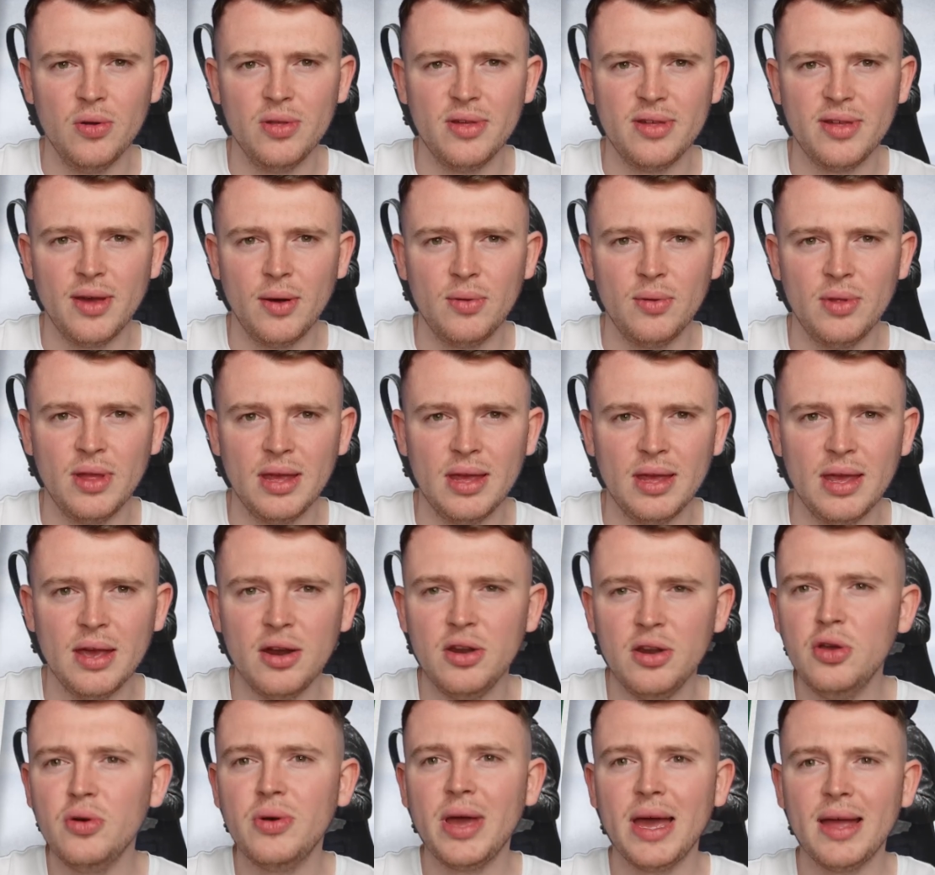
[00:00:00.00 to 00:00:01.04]
Celtic gear,
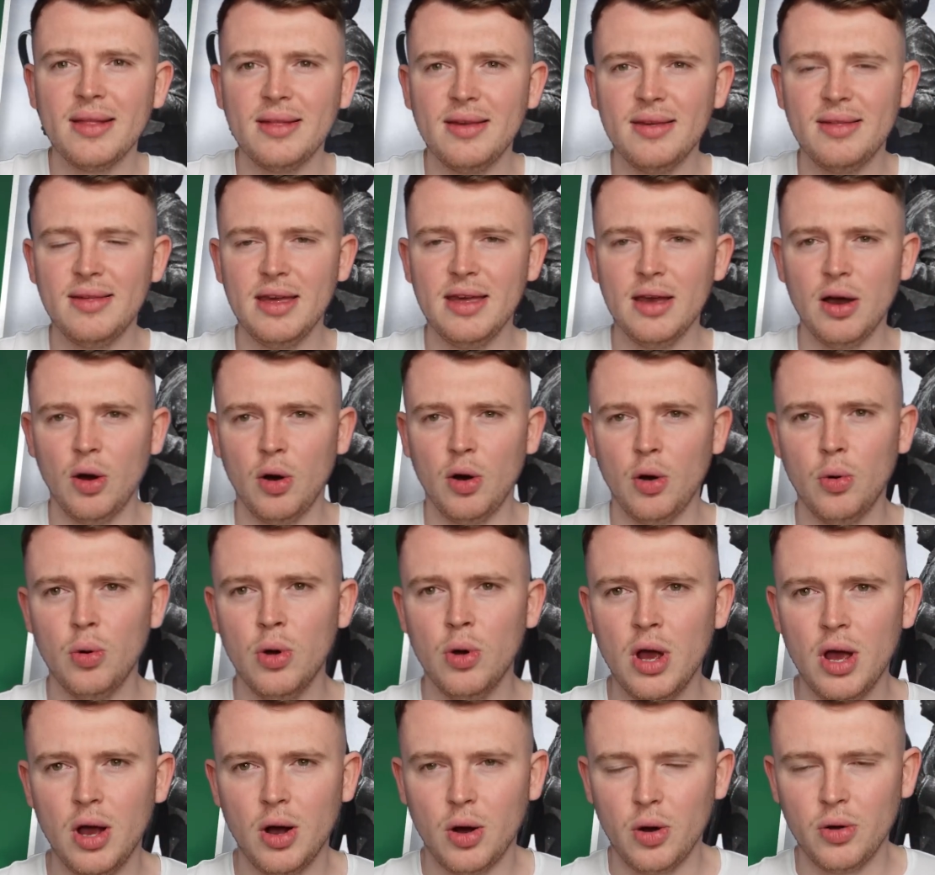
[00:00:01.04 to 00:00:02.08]
and you'll get to see it
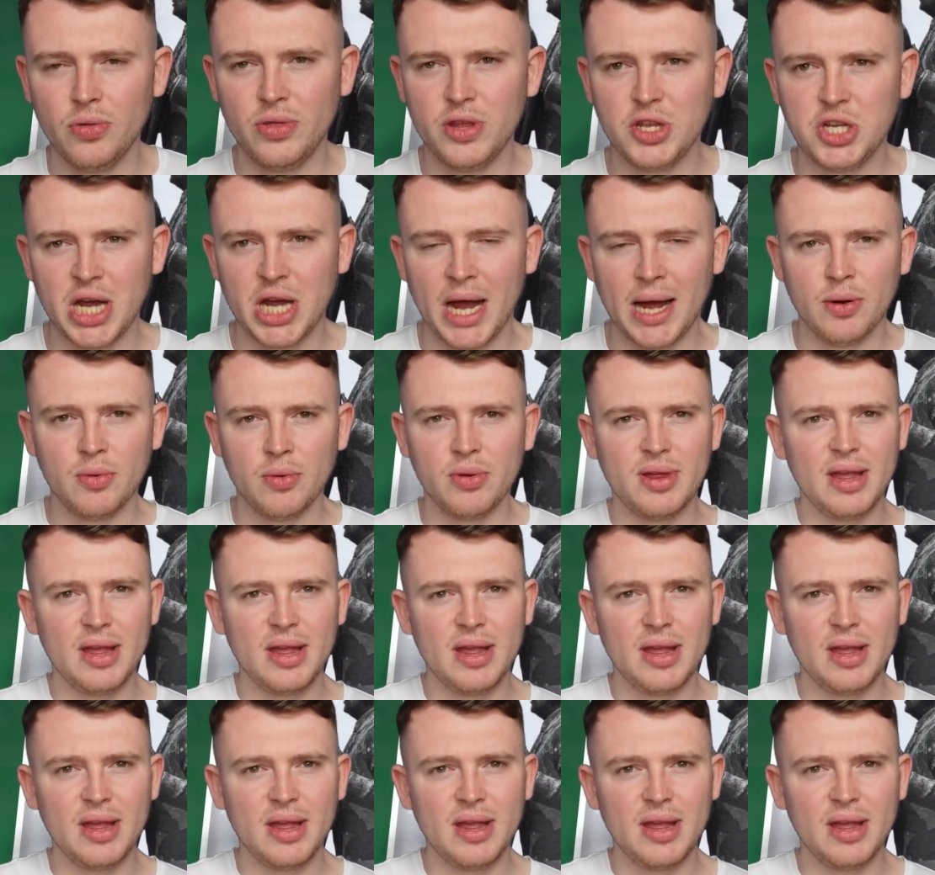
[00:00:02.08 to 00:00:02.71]
all on the channel.